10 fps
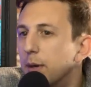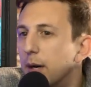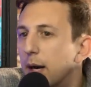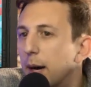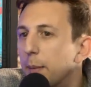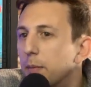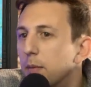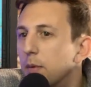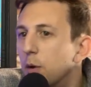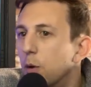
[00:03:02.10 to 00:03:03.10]

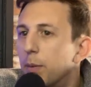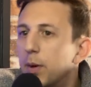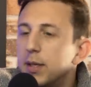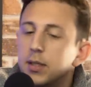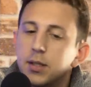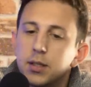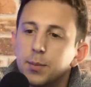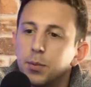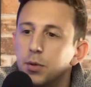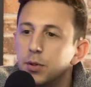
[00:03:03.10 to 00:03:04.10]
Who appoints the
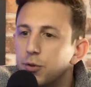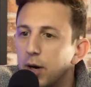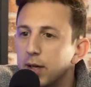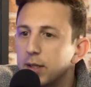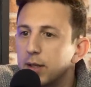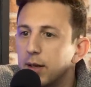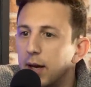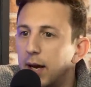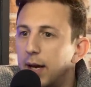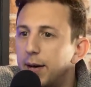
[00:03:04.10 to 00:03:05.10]
Supporters Trust,
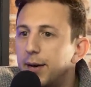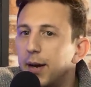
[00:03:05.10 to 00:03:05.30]
and